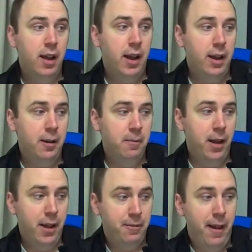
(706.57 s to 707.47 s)

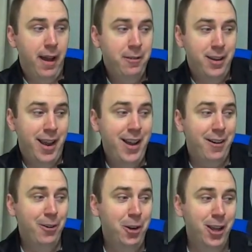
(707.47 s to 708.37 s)
I found
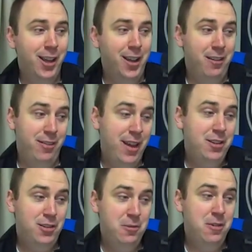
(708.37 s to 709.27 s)
out they
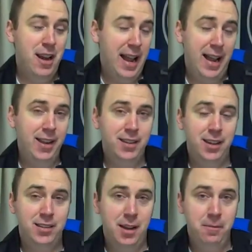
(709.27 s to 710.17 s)
do not
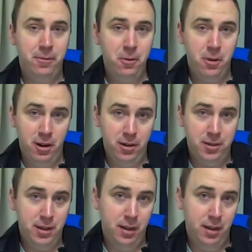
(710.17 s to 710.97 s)
accept foreigners.